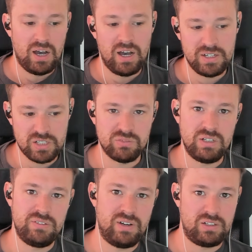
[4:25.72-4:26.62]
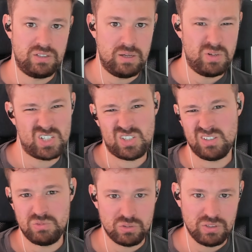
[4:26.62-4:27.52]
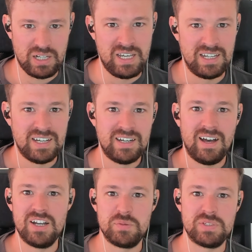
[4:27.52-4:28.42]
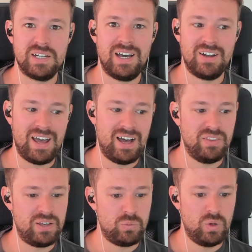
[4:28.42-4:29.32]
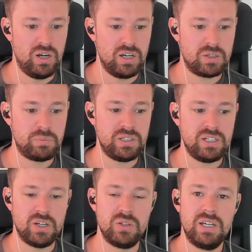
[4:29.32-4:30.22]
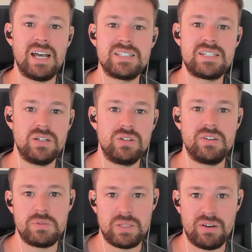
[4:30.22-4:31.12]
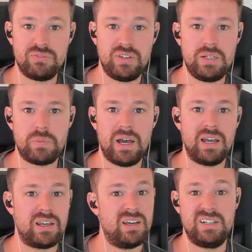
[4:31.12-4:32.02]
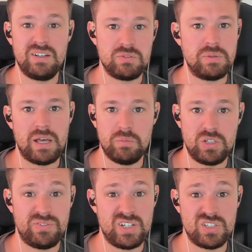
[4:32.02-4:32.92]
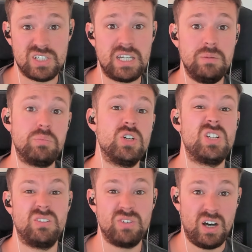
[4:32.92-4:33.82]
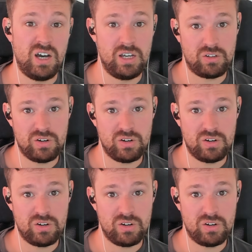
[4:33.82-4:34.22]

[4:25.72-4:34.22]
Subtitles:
I don't really value that much because I'm not really 100% on how they work. But that still gives me that feedback and gives me that motivation to keep pushing for higher